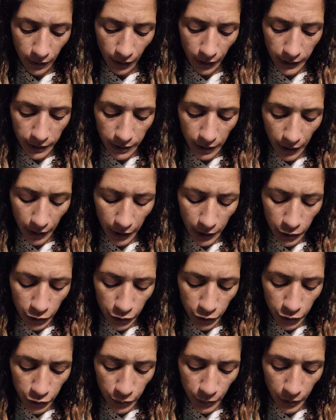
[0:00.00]
as the
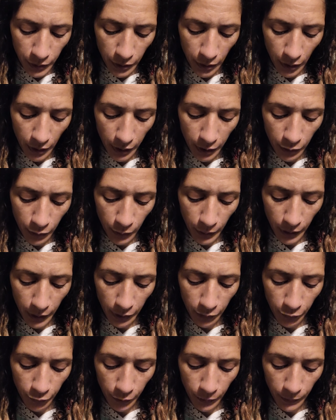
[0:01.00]
angels were gone away
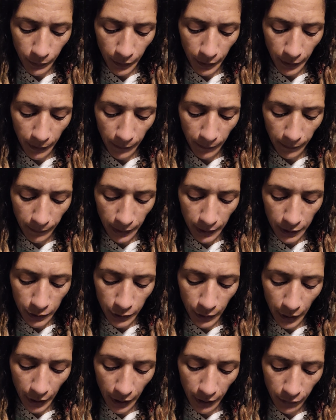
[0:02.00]
from them
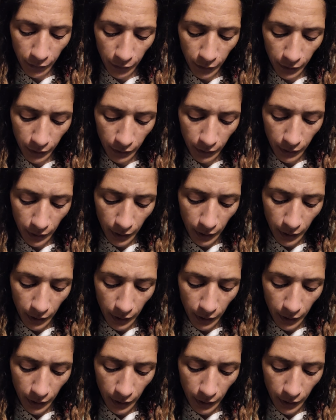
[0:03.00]
into heaven,